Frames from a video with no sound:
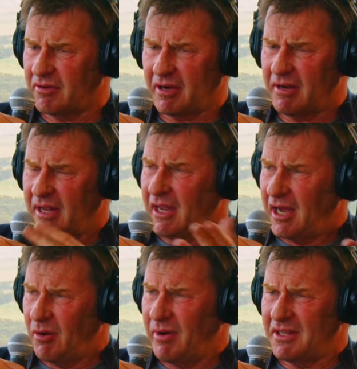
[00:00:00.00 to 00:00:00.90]
thought,
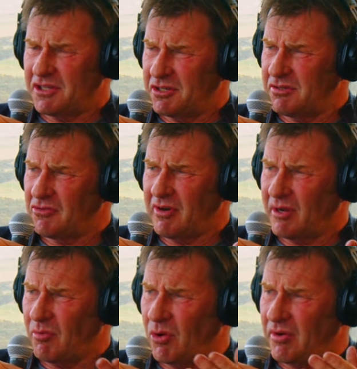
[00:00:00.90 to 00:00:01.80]
I'll wear the shoes already
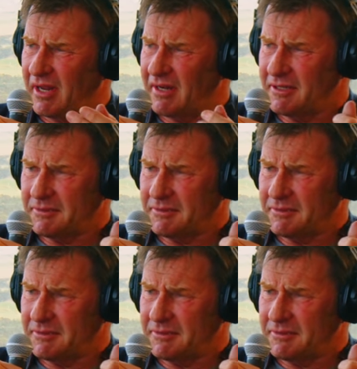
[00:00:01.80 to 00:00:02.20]
worn in.